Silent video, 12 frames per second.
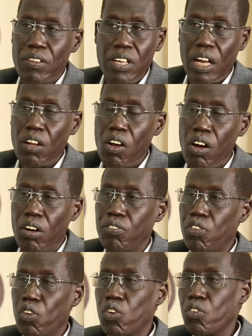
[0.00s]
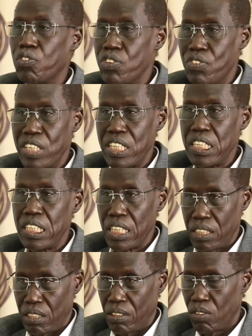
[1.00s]
They are long, for 15
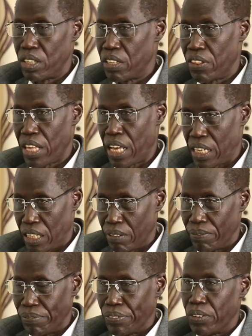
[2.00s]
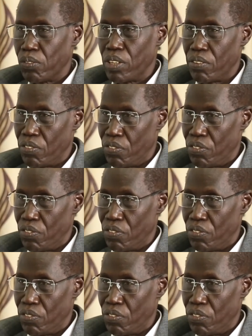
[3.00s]
years, 2030. We have